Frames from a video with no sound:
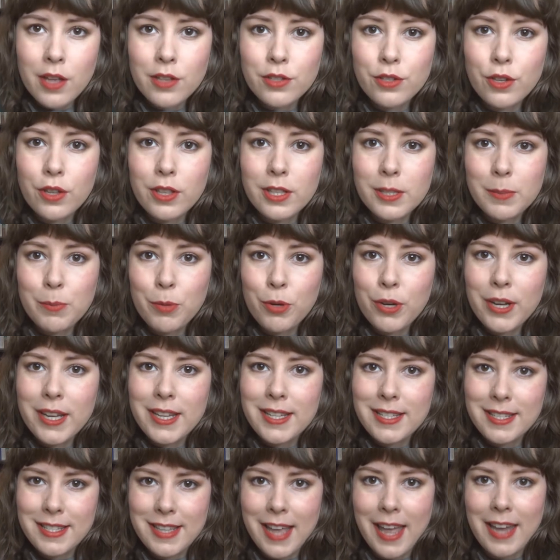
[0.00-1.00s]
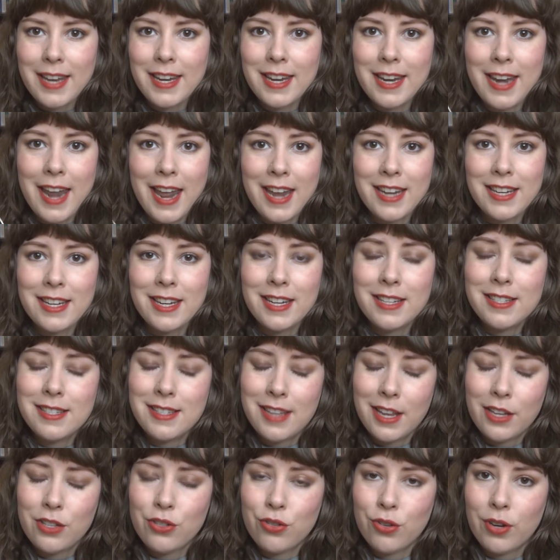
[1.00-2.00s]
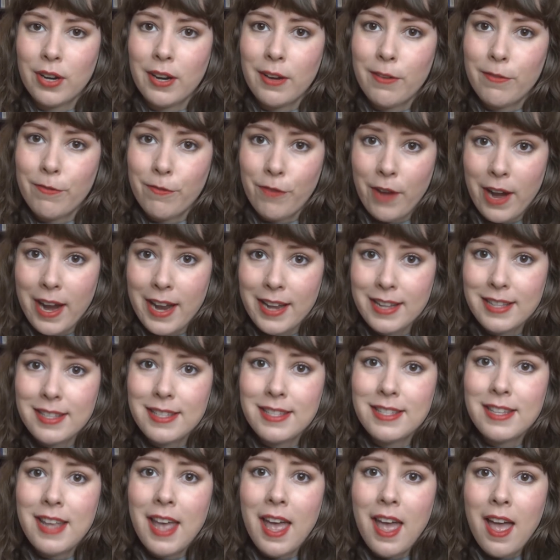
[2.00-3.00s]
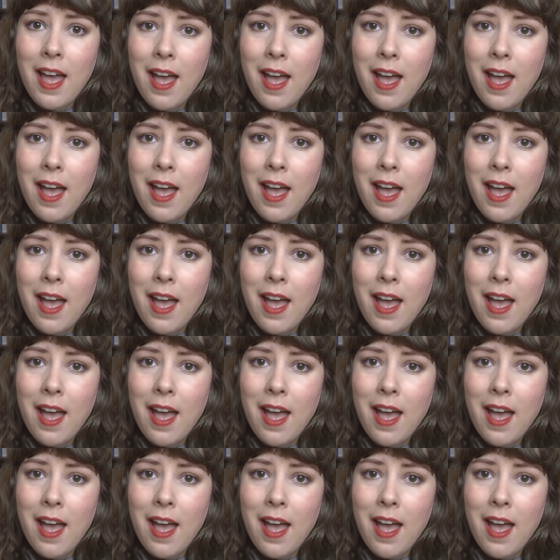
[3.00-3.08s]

So this book is set in 18th century France.